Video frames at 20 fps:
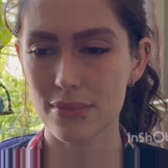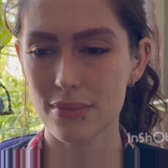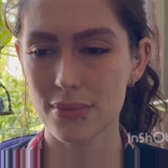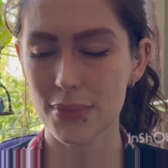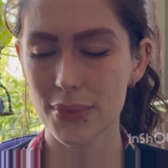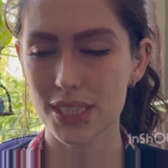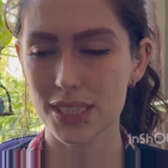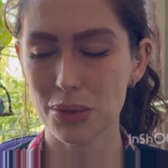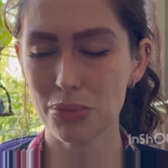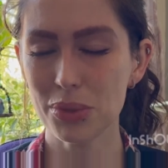
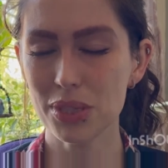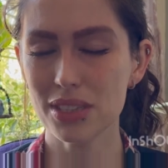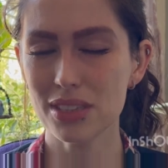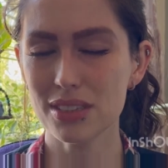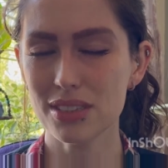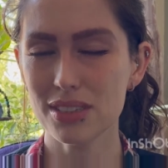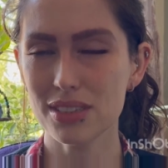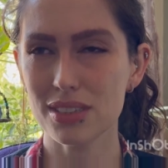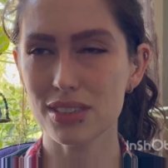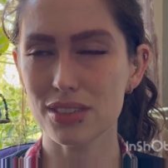
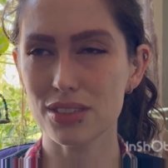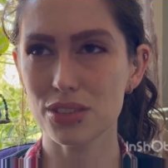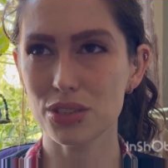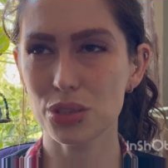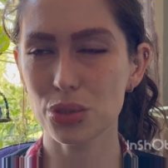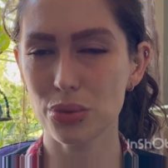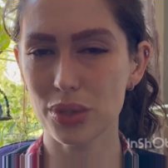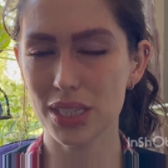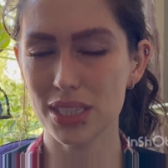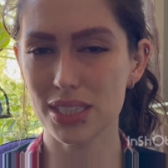Someone's
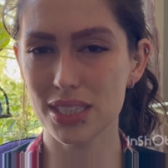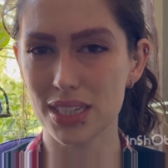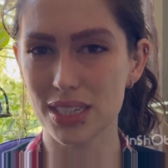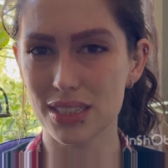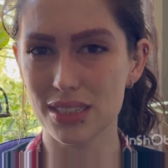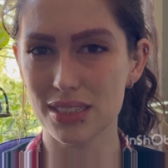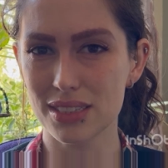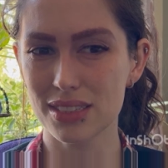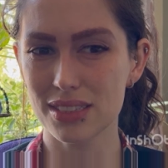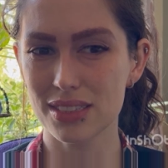
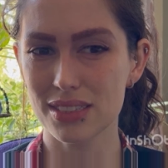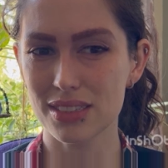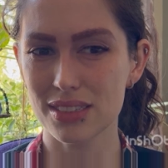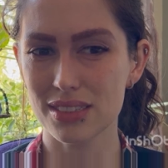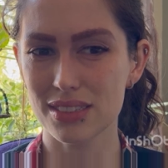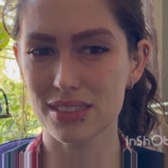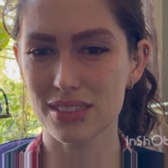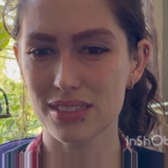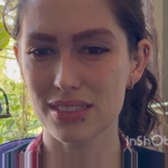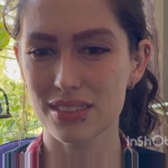choices
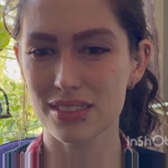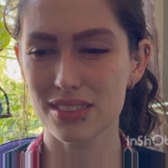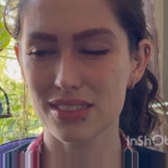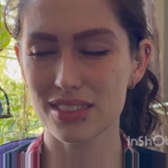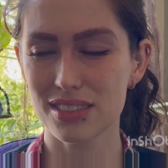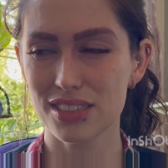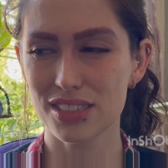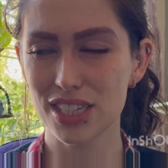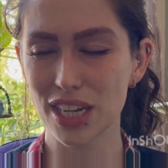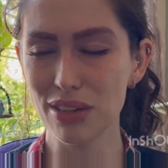
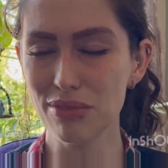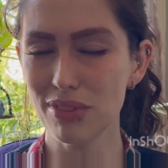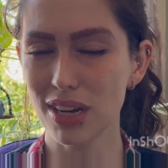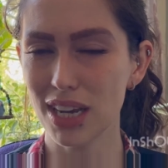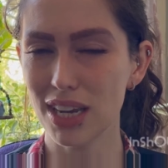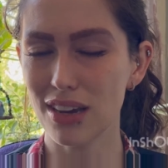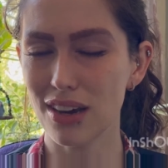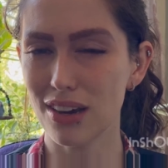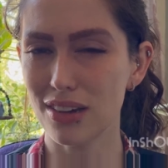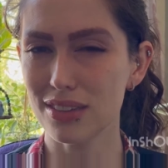
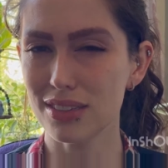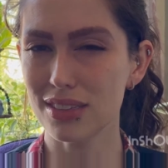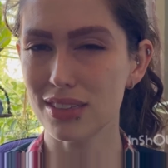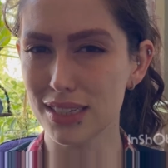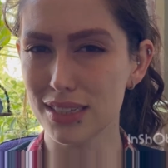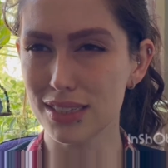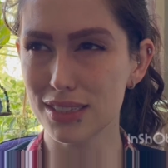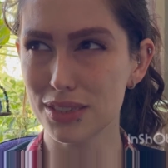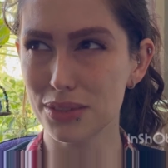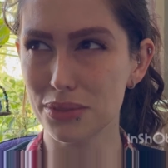generally
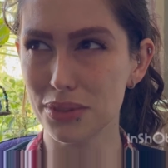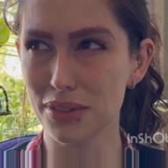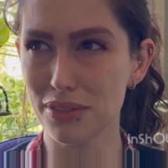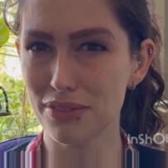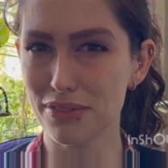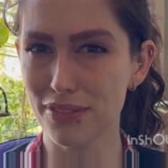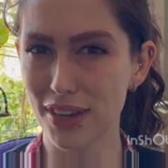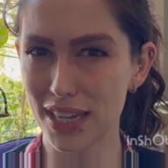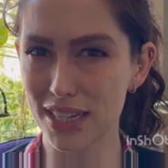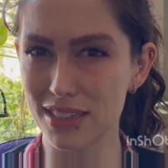aren't to
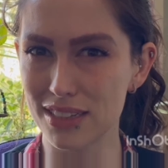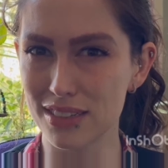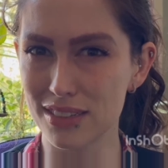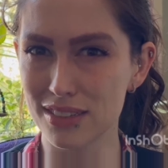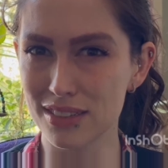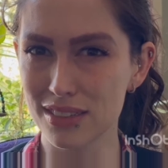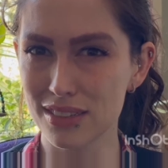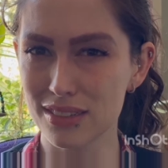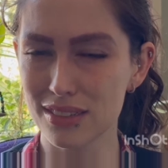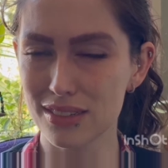
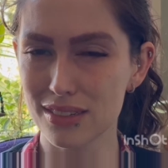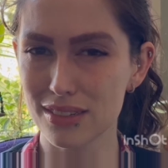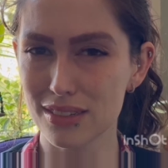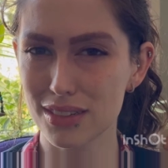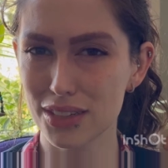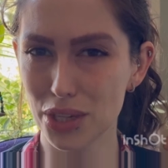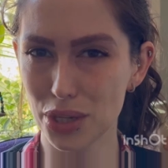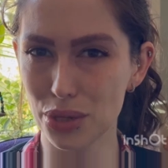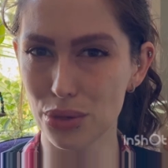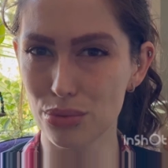offend
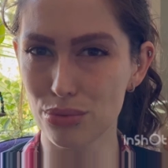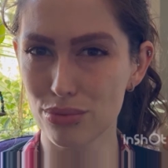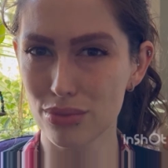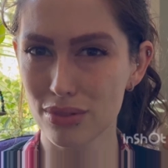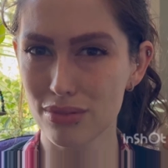you.